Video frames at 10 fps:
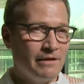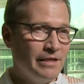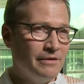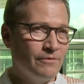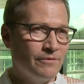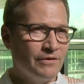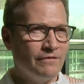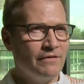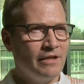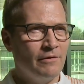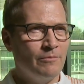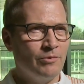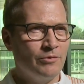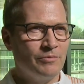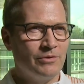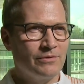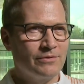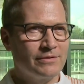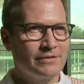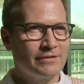Lando and Daniel on board,
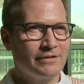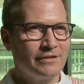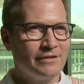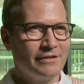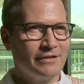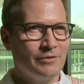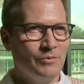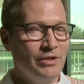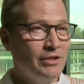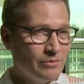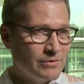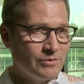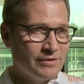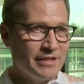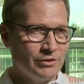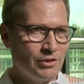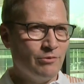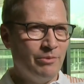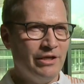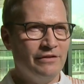because we need also such a
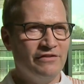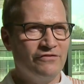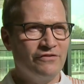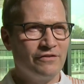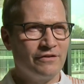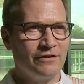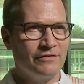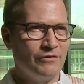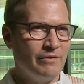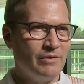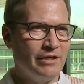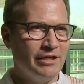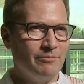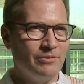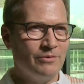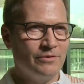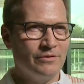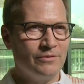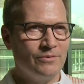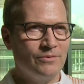competitive driver lineup in order
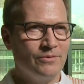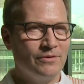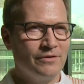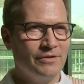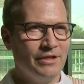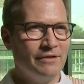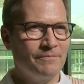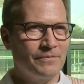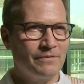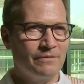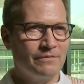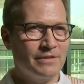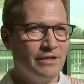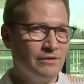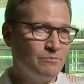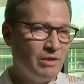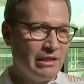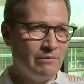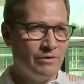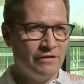to stay in this
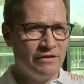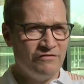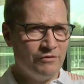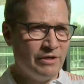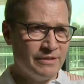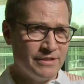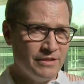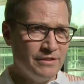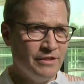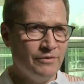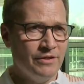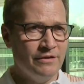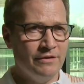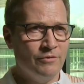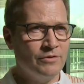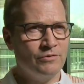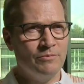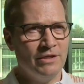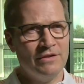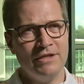battle with Ferraris this year, and in order to
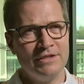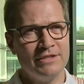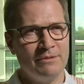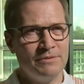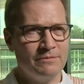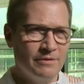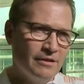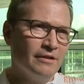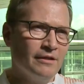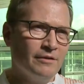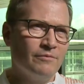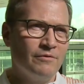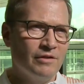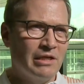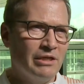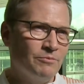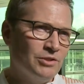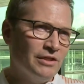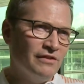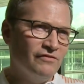make the next steps with the clear
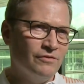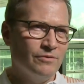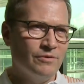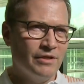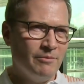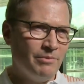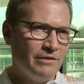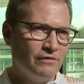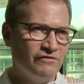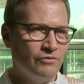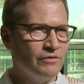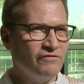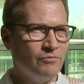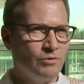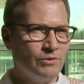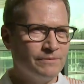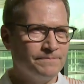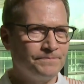objective to get back to the front in Formula One.